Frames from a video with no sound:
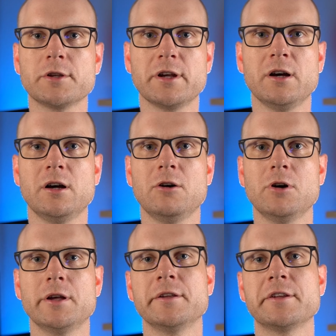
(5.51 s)
are
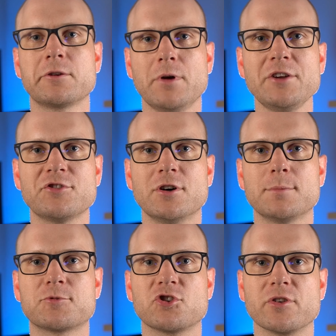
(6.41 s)
our integration
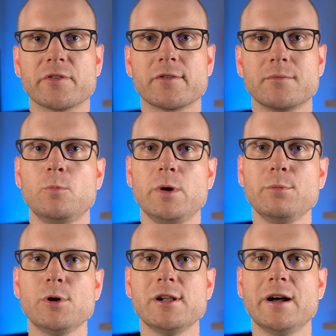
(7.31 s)
options? We
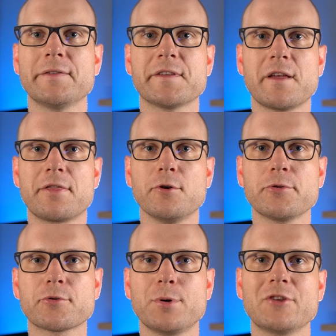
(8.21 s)
will answer
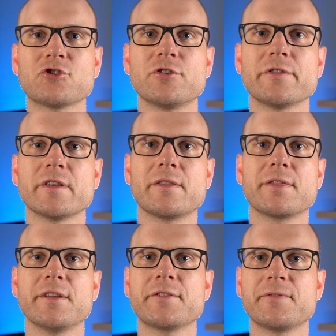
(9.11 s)
those questions in
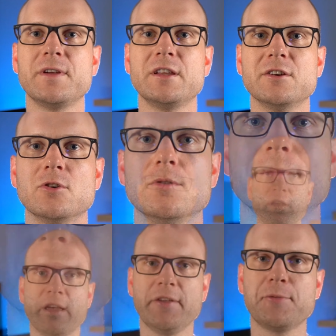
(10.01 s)
this video.
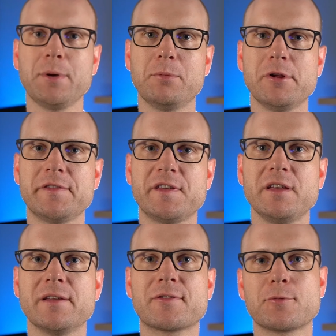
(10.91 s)
As we will see,
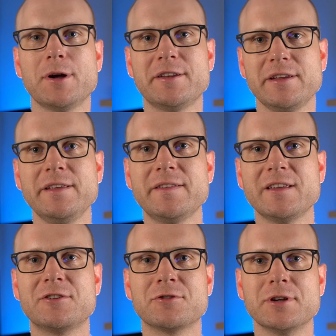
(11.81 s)
it's quite easy
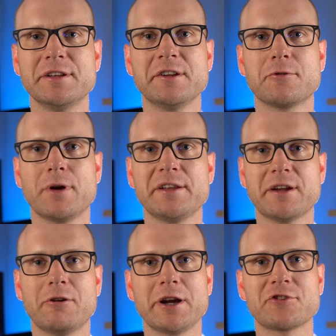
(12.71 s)
to integrate
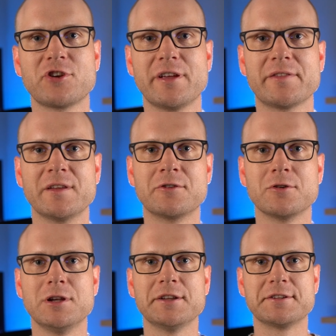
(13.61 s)
RxJS into
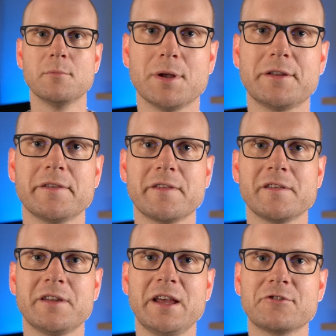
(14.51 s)
Lit, but is
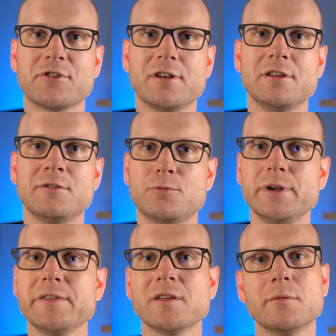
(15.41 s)
it actually
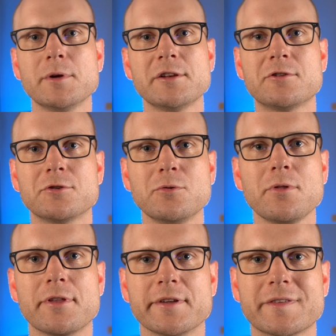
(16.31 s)
reasonable to do
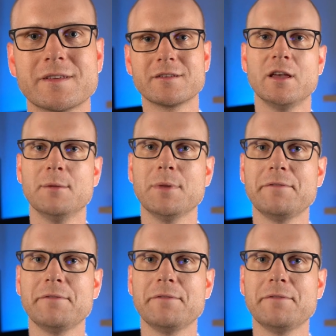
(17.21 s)
this? In my